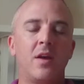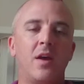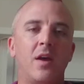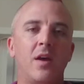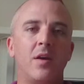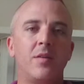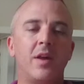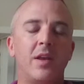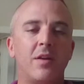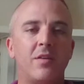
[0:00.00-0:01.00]

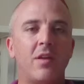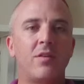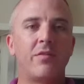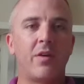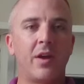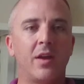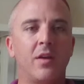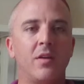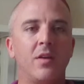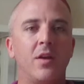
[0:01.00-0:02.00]
and identifying,
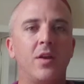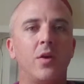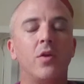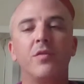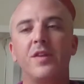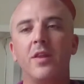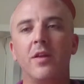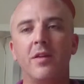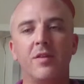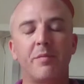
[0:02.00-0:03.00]
and obviously the
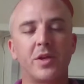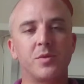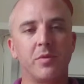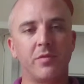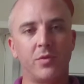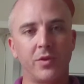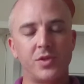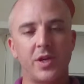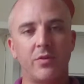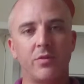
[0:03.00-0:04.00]
inspection before, the
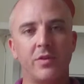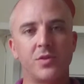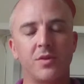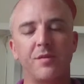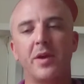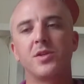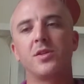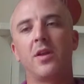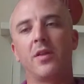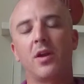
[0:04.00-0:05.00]
general visual inspection
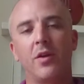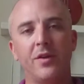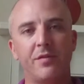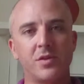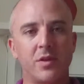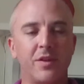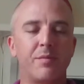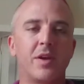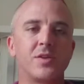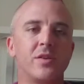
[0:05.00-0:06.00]
and the close visual
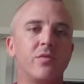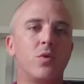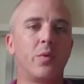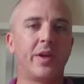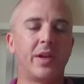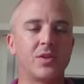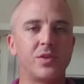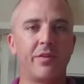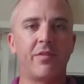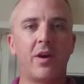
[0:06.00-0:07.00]
inspection of what we can actually
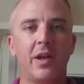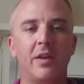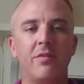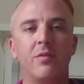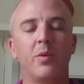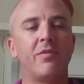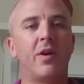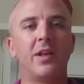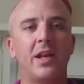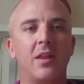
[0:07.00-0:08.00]
find if we
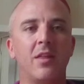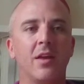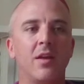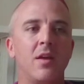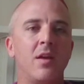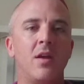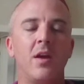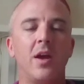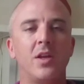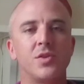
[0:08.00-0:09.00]
find anything,
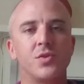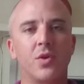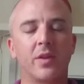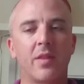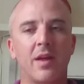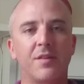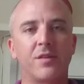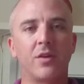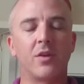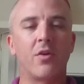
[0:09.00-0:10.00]
and ensuring that that's
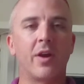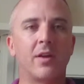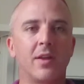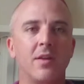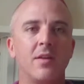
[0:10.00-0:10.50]
done correctly.